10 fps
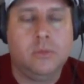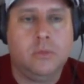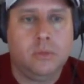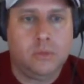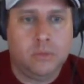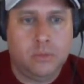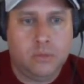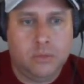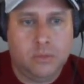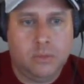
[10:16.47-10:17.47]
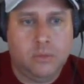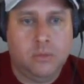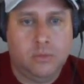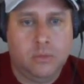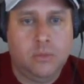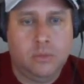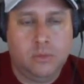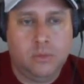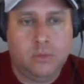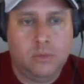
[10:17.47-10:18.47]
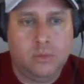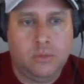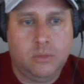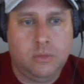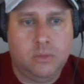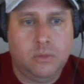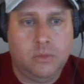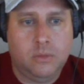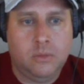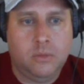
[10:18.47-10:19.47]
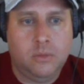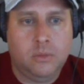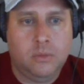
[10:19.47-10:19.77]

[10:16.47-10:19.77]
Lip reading: (silent)